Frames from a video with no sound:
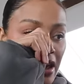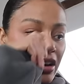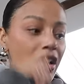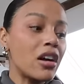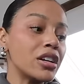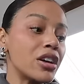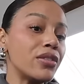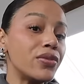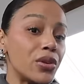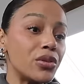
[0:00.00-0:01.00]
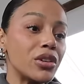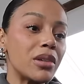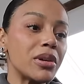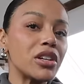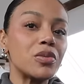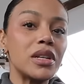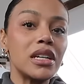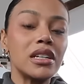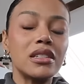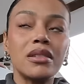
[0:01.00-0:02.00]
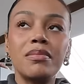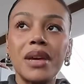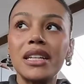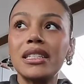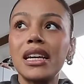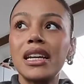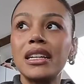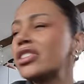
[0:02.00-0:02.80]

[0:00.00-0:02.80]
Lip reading: Ocado food order because we needed some bits in.